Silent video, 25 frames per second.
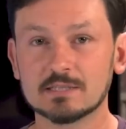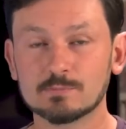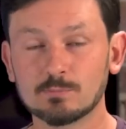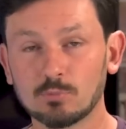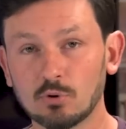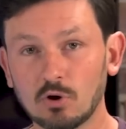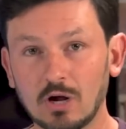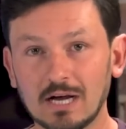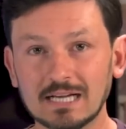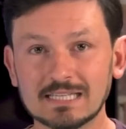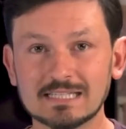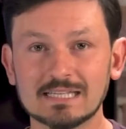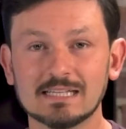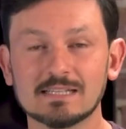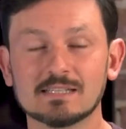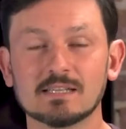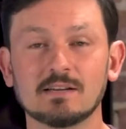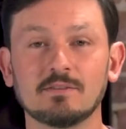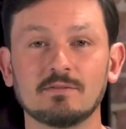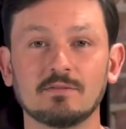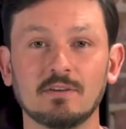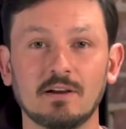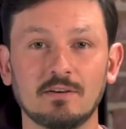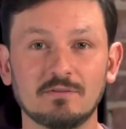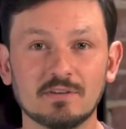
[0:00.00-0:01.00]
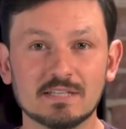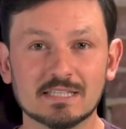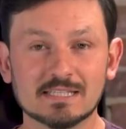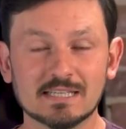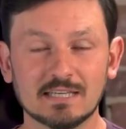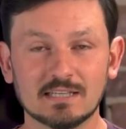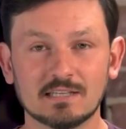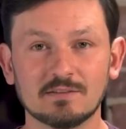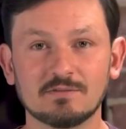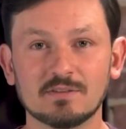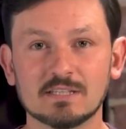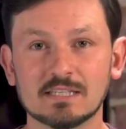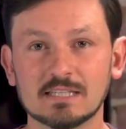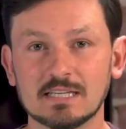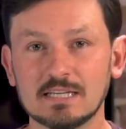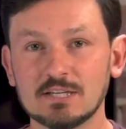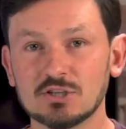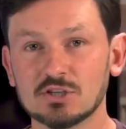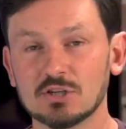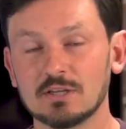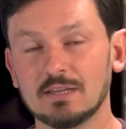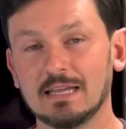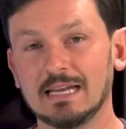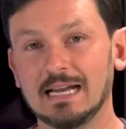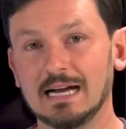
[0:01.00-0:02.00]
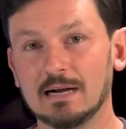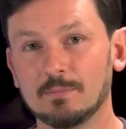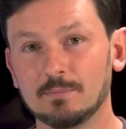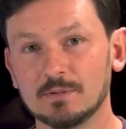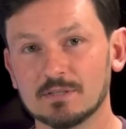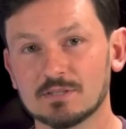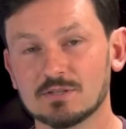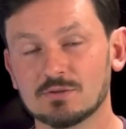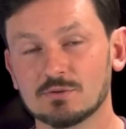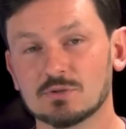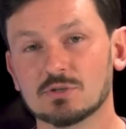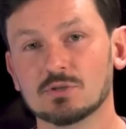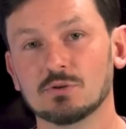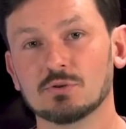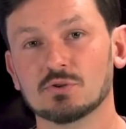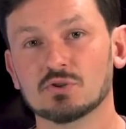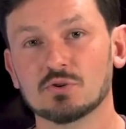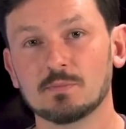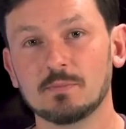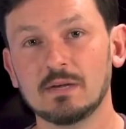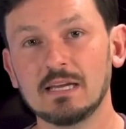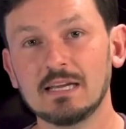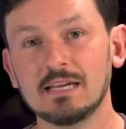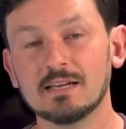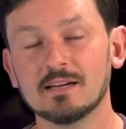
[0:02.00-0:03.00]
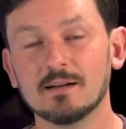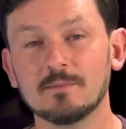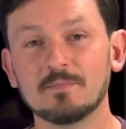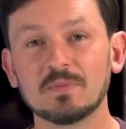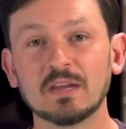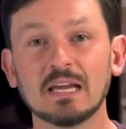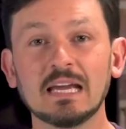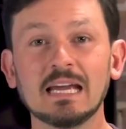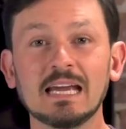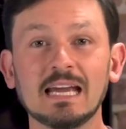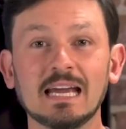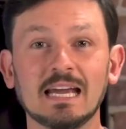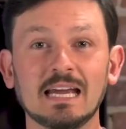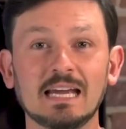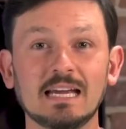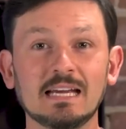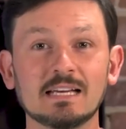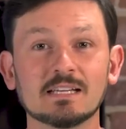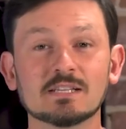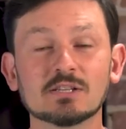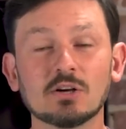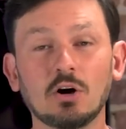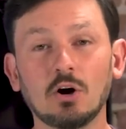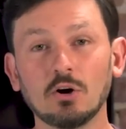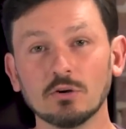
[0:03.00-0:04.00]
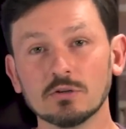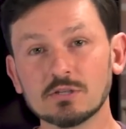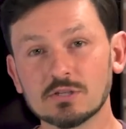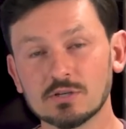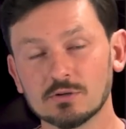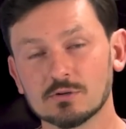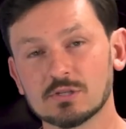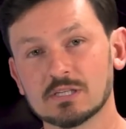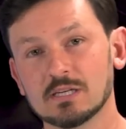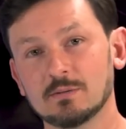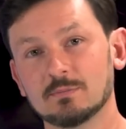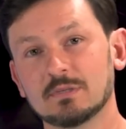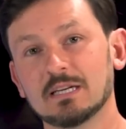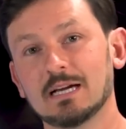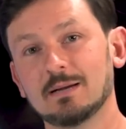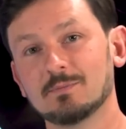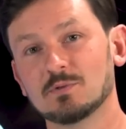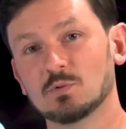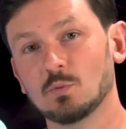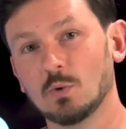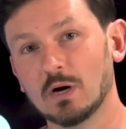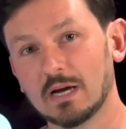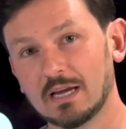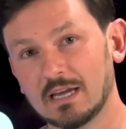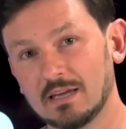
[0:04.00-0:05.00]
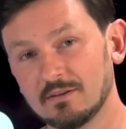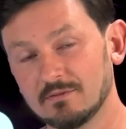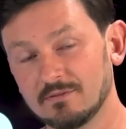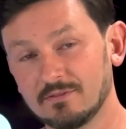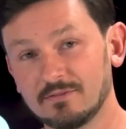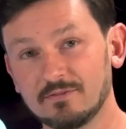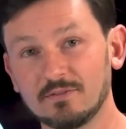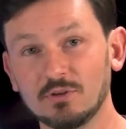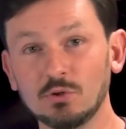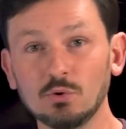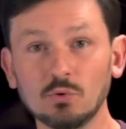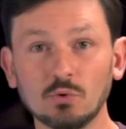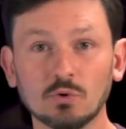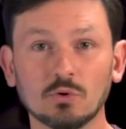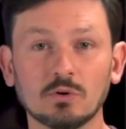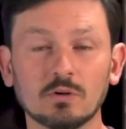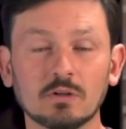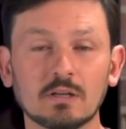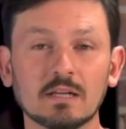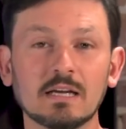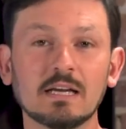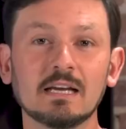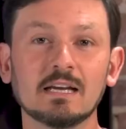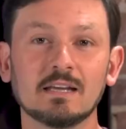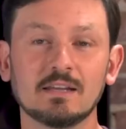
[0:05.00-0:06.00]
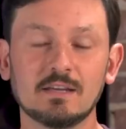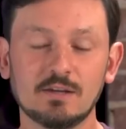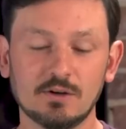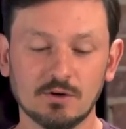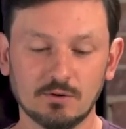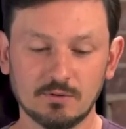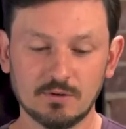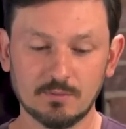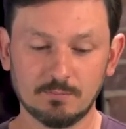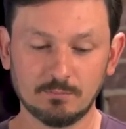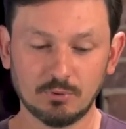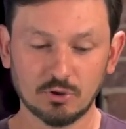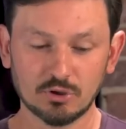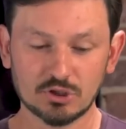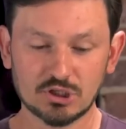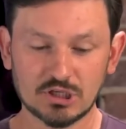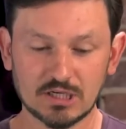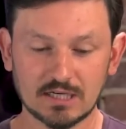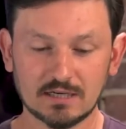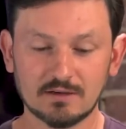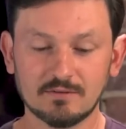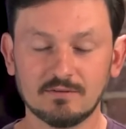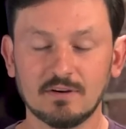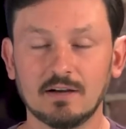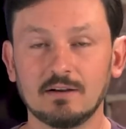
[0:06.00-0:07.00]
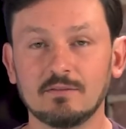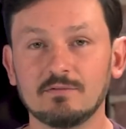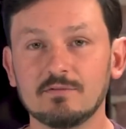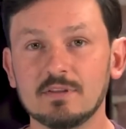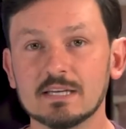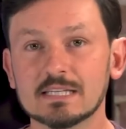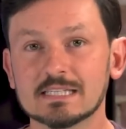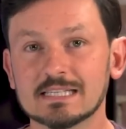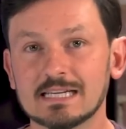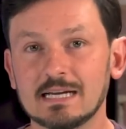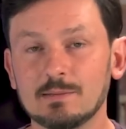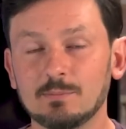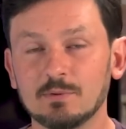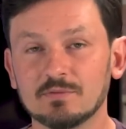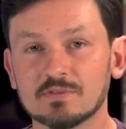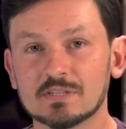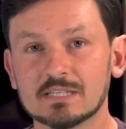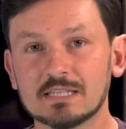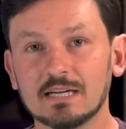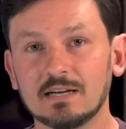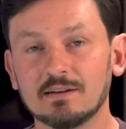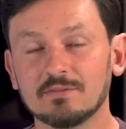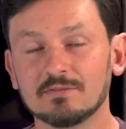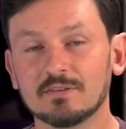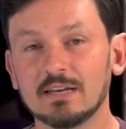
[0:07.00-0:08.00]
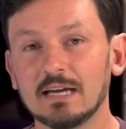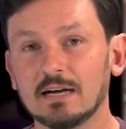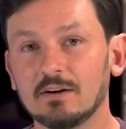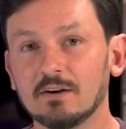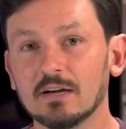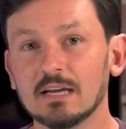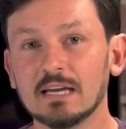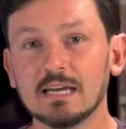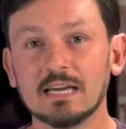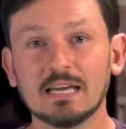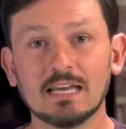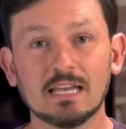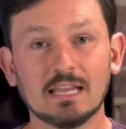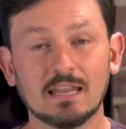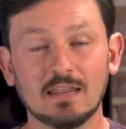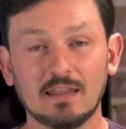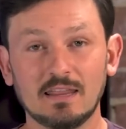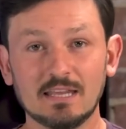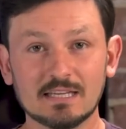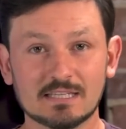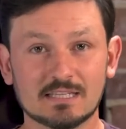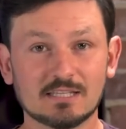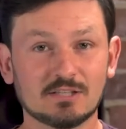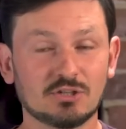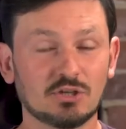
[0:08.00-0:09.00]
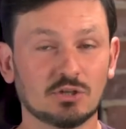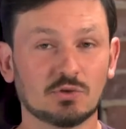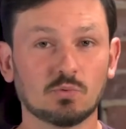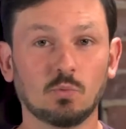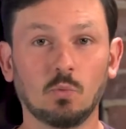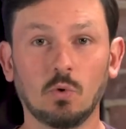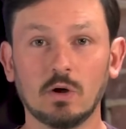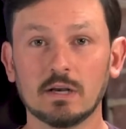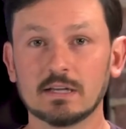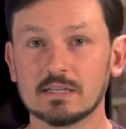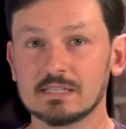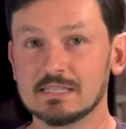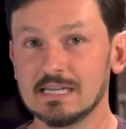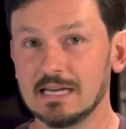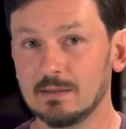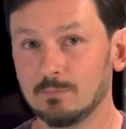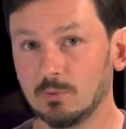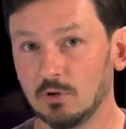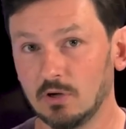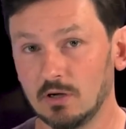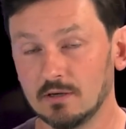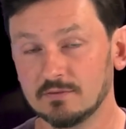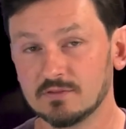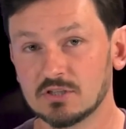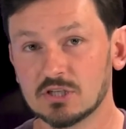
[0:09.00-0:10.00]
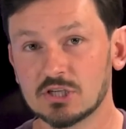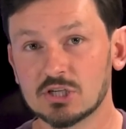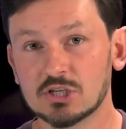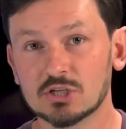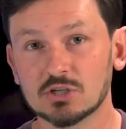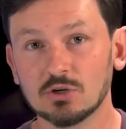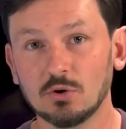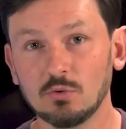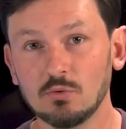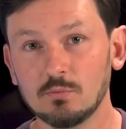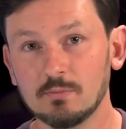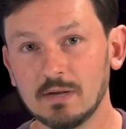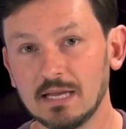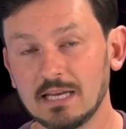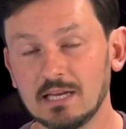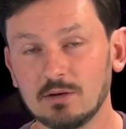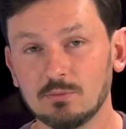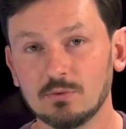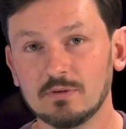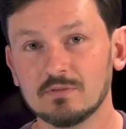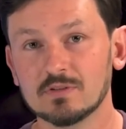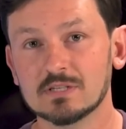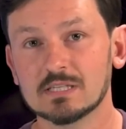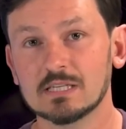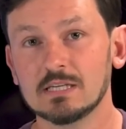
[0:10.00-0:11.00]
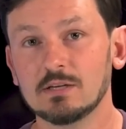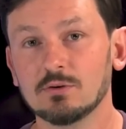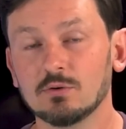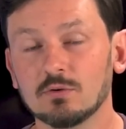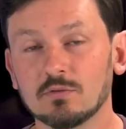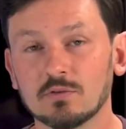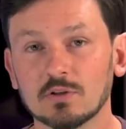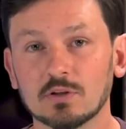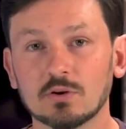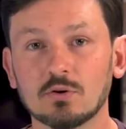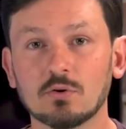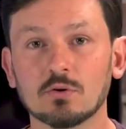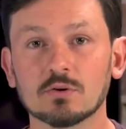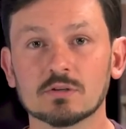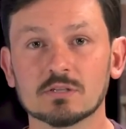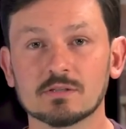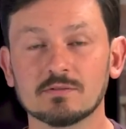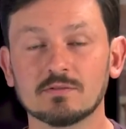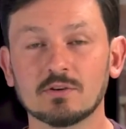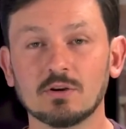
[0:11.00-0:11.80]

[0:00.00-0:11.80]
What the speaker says: process of incentivization that happens through social media is also sometimes what can fuel, the pushing of this type of stuff. Now, this is just one example of so many we've seen over the course